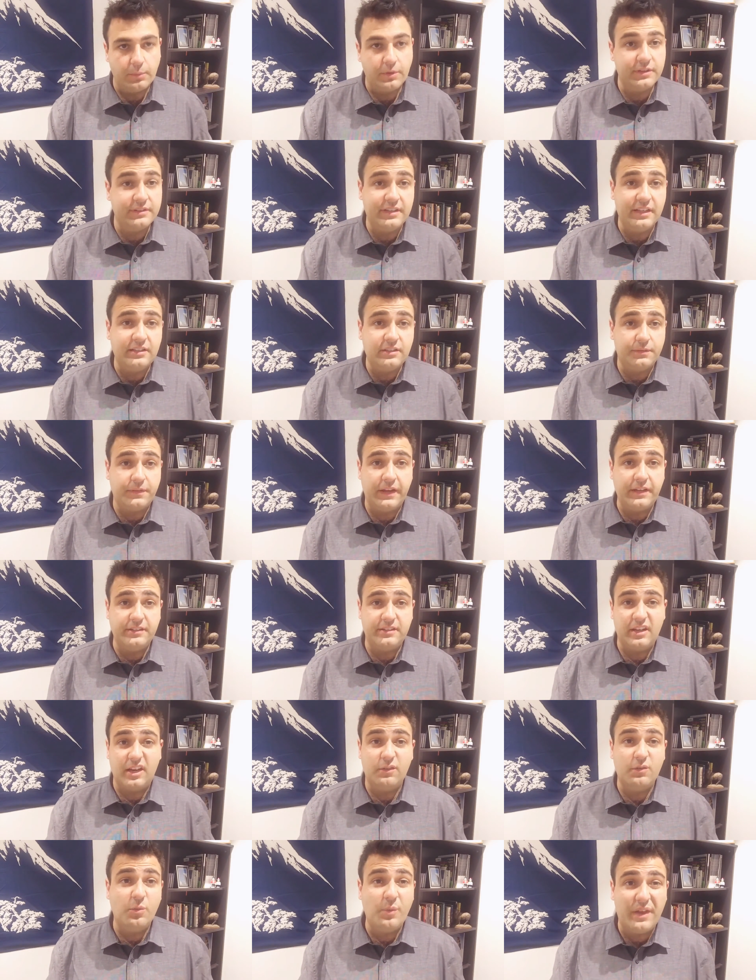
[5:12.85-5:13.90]
Because let's face
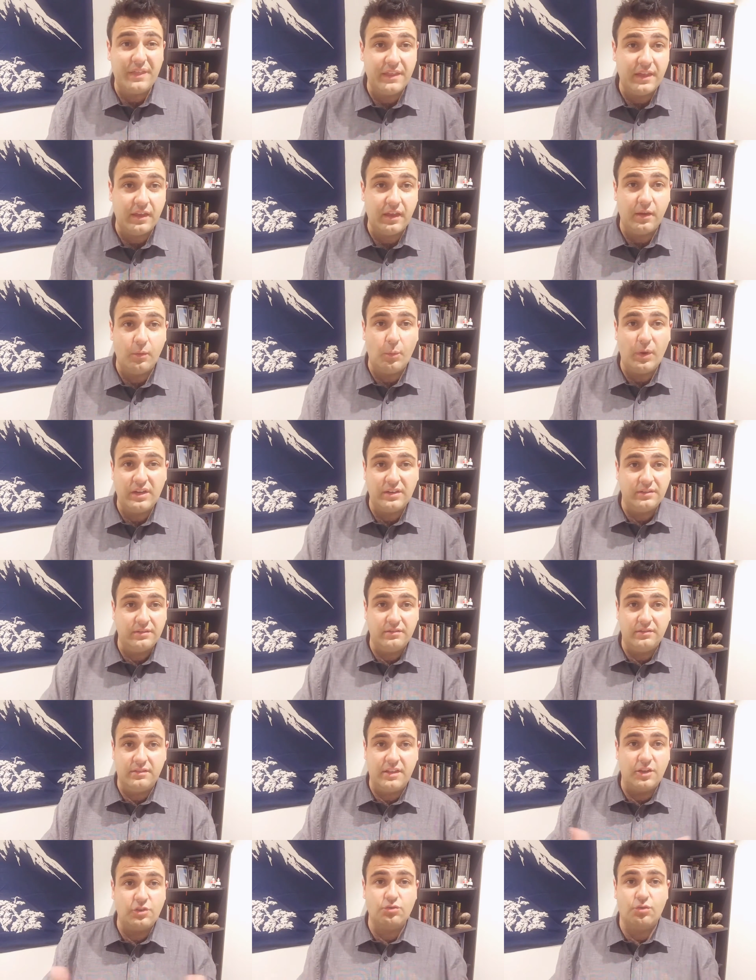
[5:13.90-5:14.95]
it, even when they, when
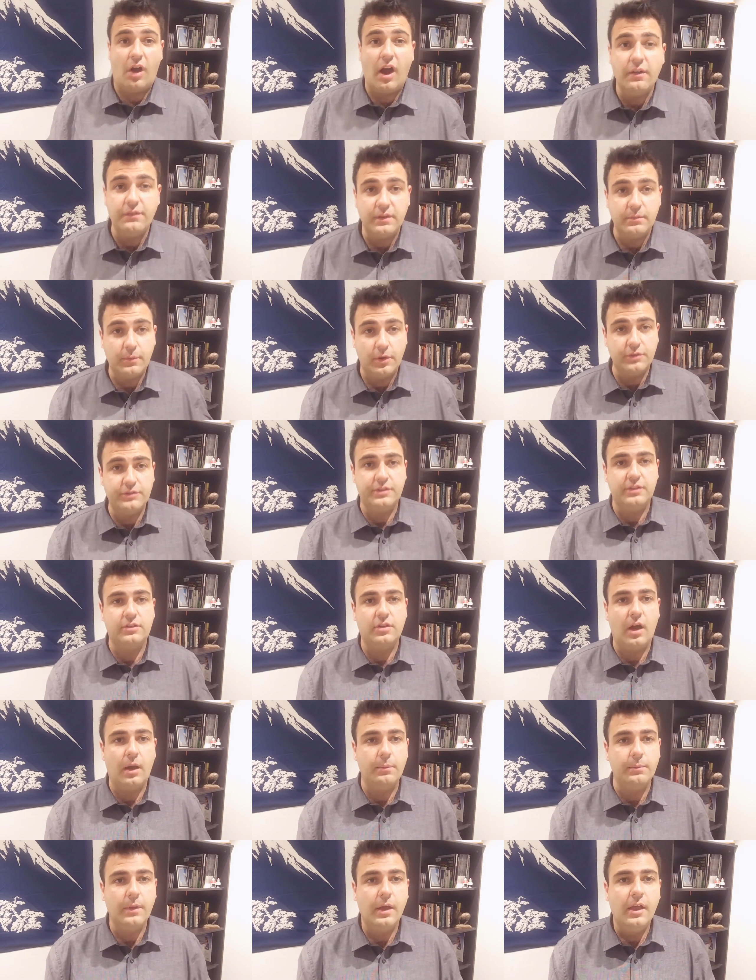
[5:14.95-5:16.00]
they're driving, most of the
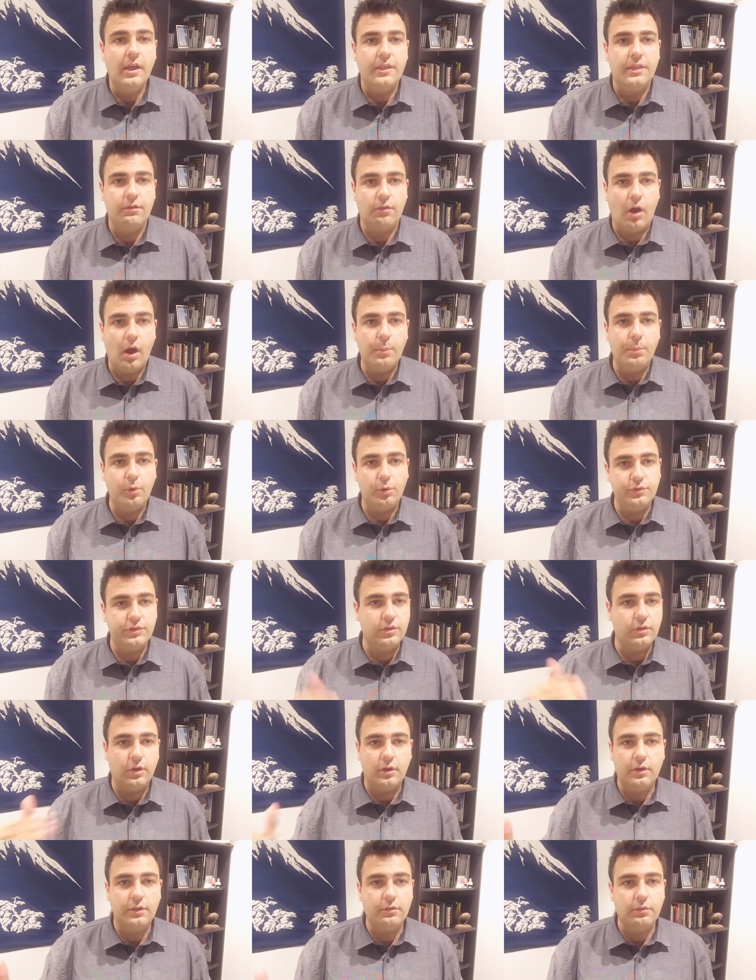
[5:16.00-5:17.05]
time their eyeballs are
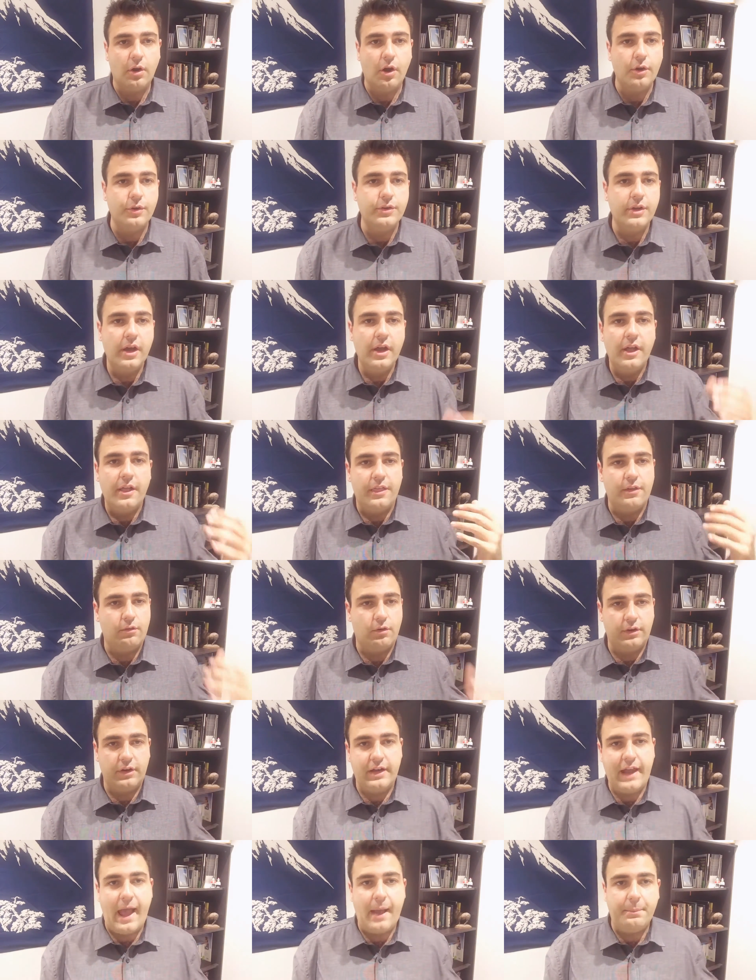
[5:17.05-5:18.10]
not on the road, they're
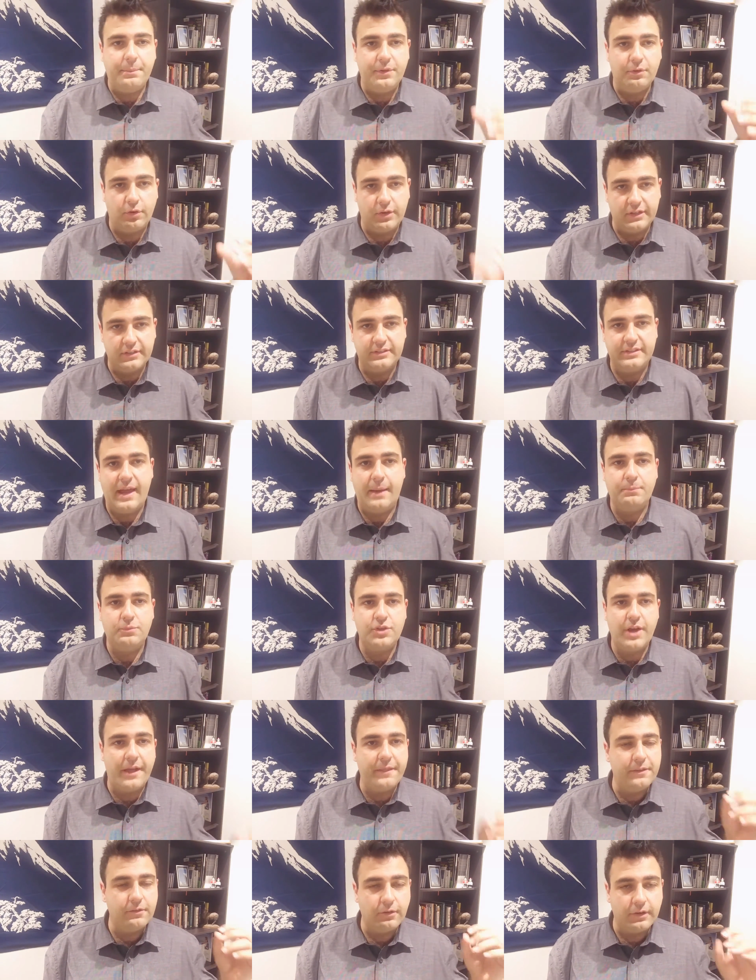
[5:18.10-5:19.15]
on an app, they're on a
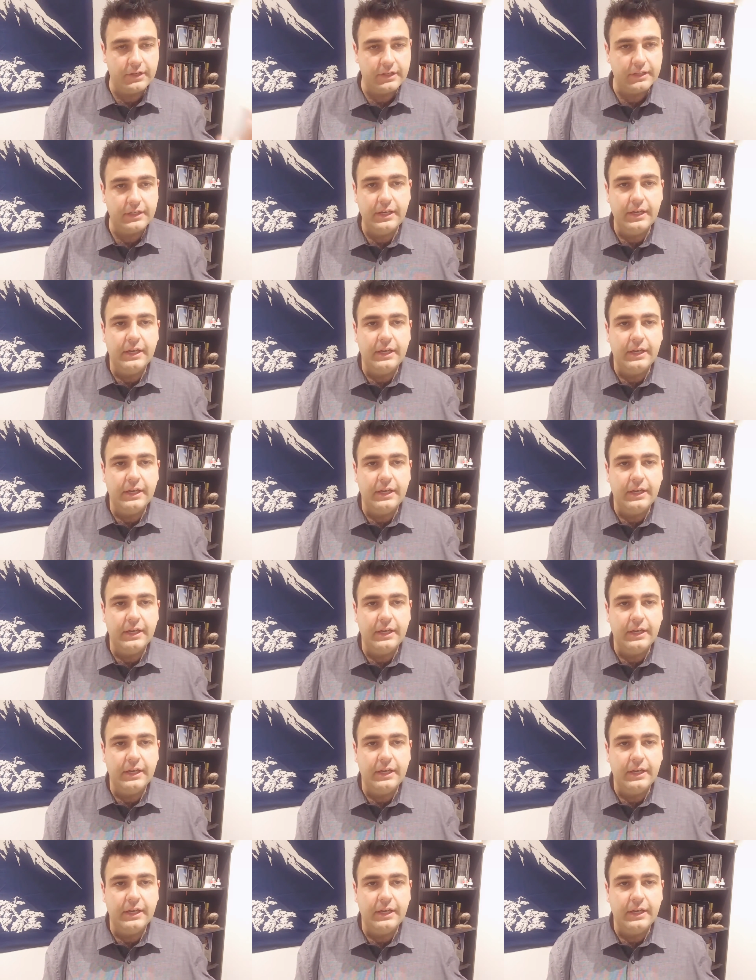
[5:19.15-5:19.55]
Snapchat, they're on a